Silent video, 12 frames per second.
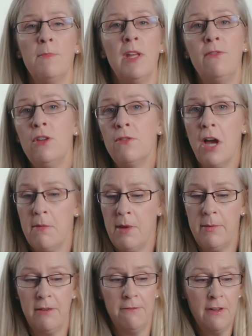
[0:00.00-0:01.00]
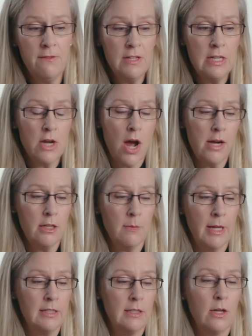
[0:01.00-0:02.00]
if you've got maybe 50
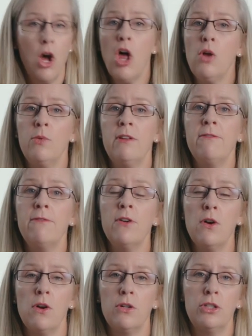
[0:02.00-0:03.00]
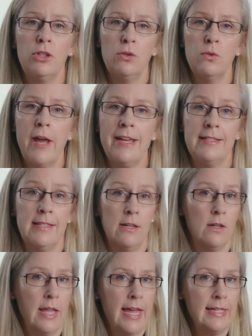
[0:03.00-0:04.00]
documents that all refer to a
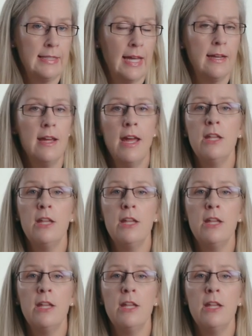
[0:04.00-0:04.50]
single asset